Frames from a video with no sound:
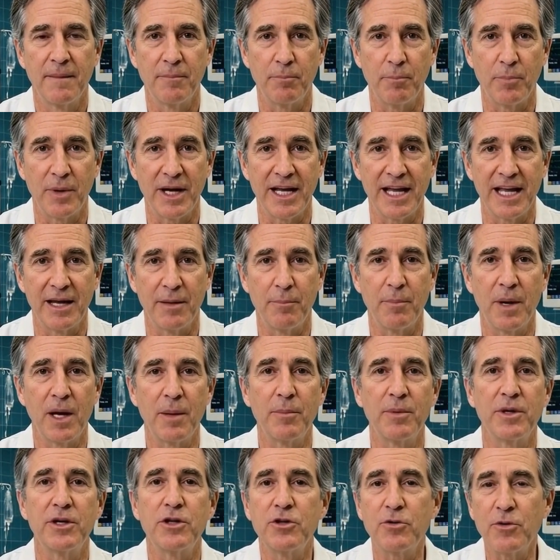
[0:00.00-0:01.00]
Bringing
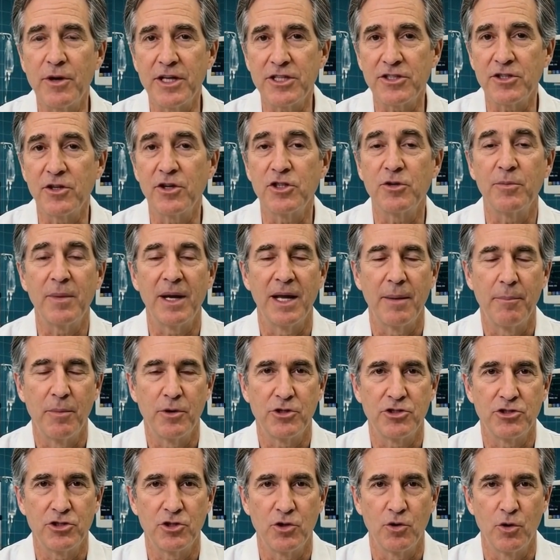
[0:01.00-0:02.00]
published research
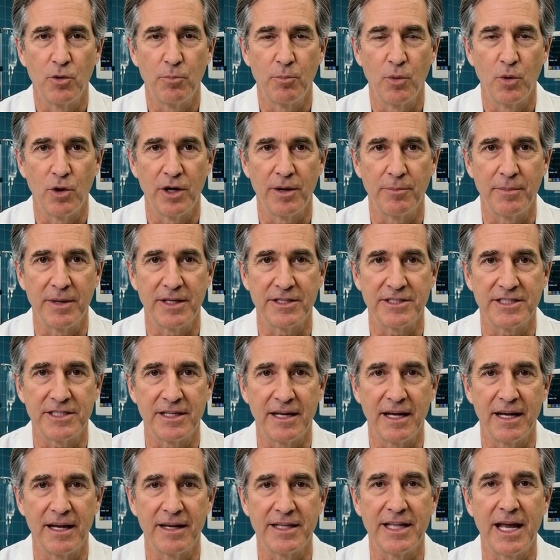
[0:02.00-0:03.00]
papers to your appointments
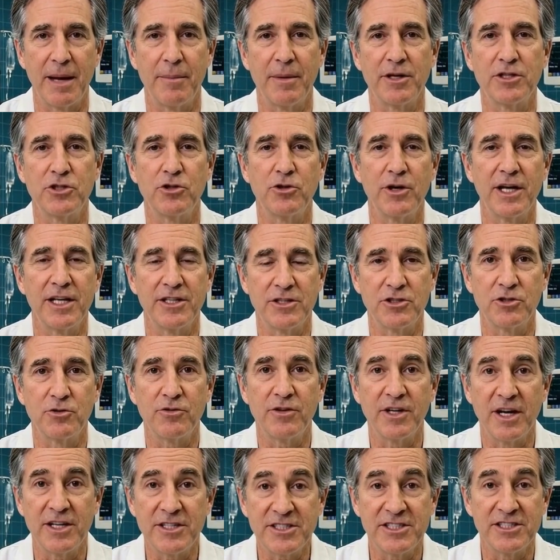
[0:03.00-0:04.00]
demonstrates you've
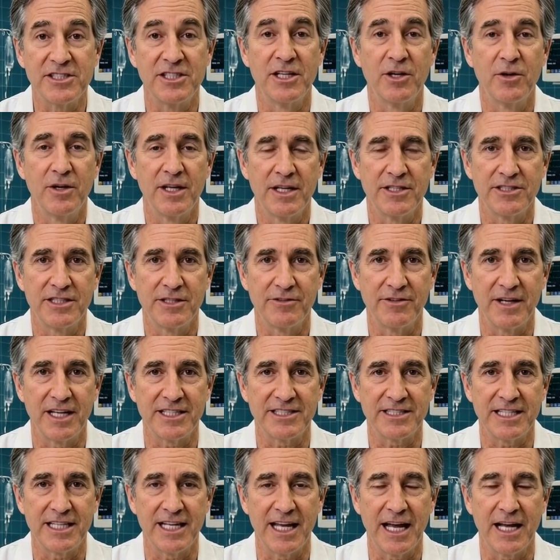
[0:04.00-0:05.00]
done serious
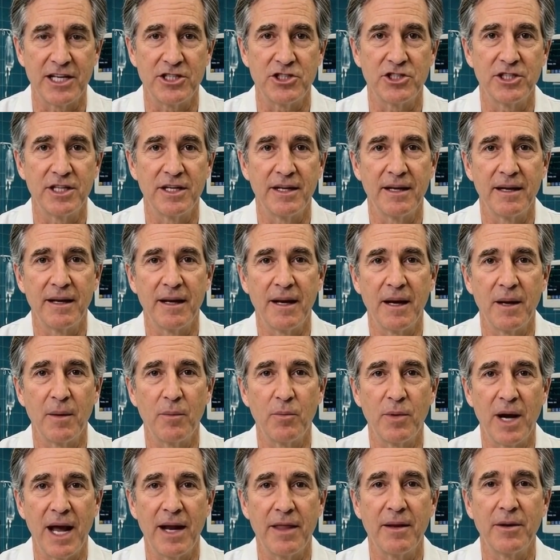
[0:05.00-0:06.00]
investigation
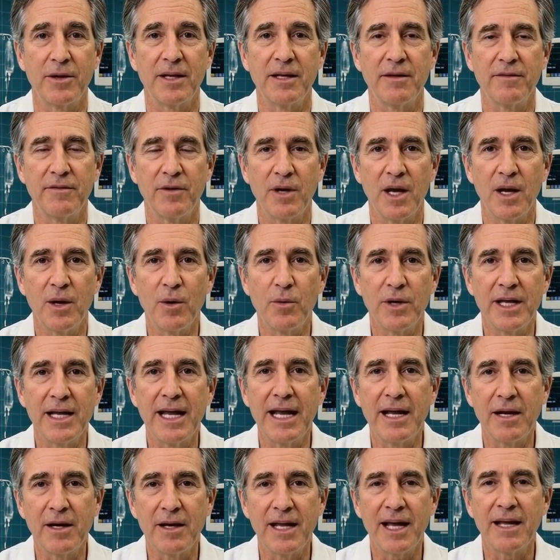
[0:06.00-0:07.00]
rather than following
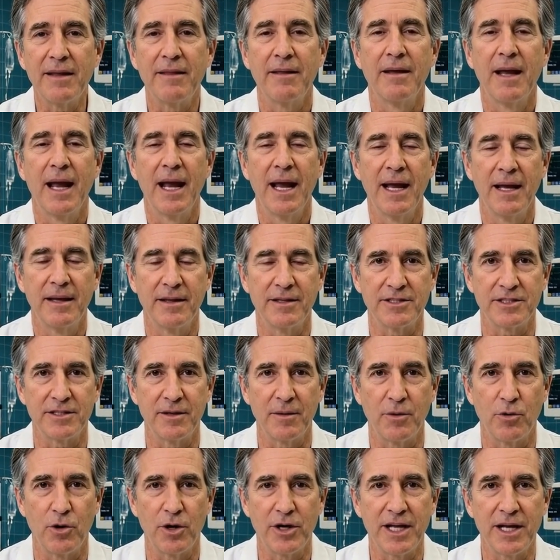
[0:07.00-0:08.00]
internet fads.
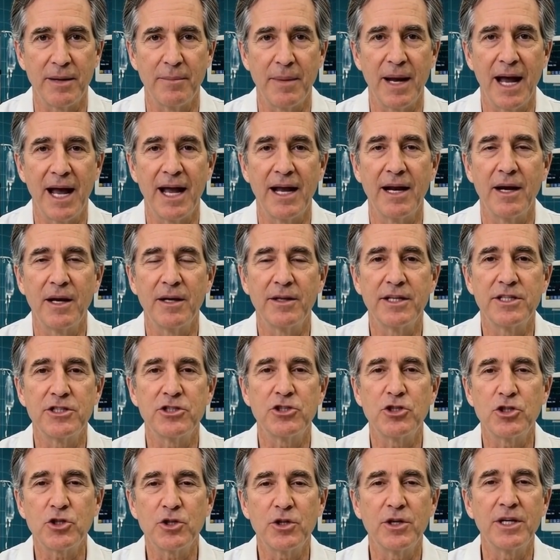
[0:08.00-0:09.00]
Looking back on this
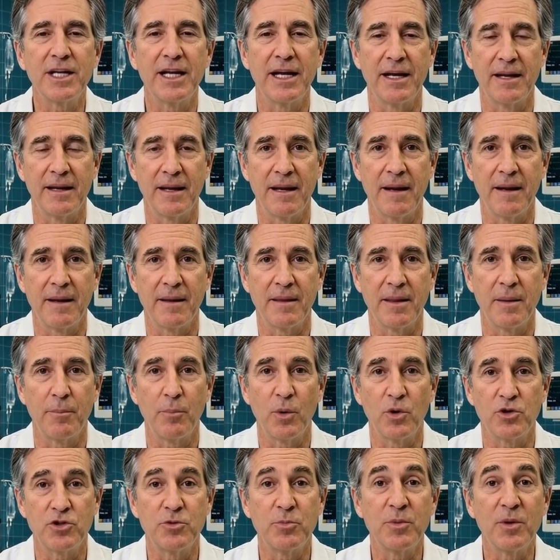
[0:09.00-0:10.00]
journey, the
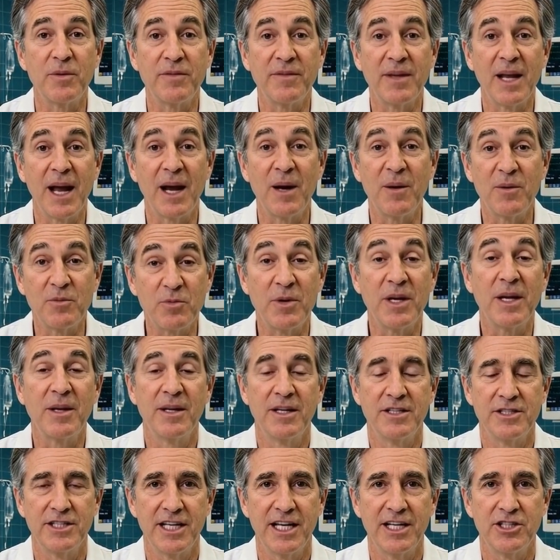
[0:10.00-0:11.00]
most profound
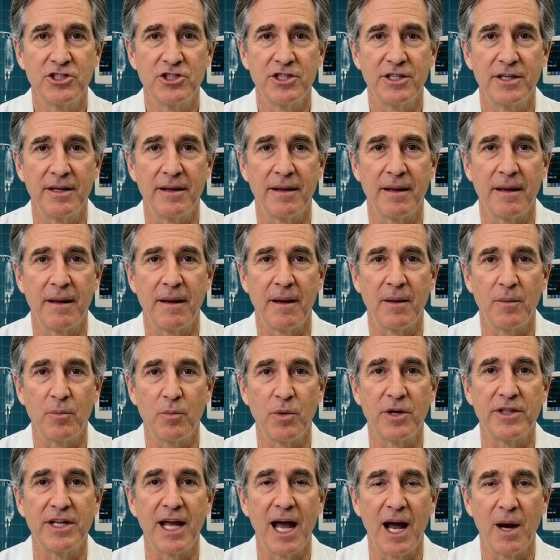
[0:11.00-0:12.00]
realization
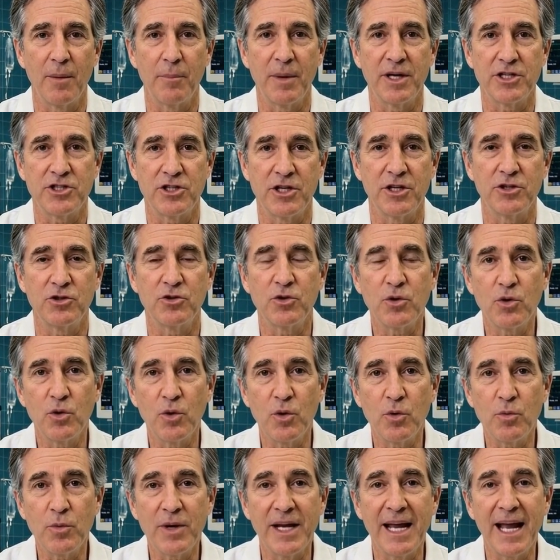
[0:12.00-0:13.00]
was how much
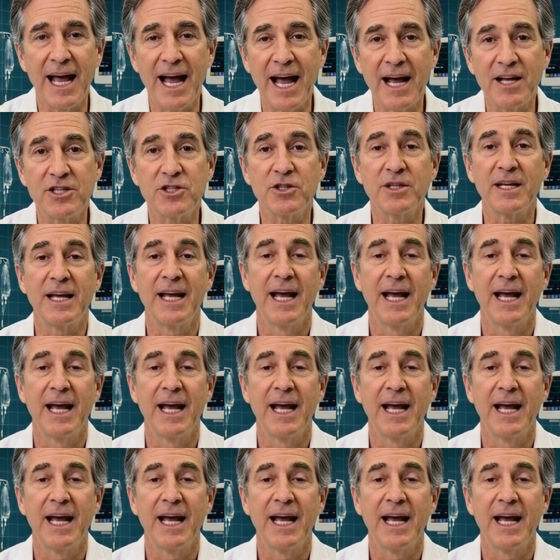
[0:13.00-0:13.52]
control we actually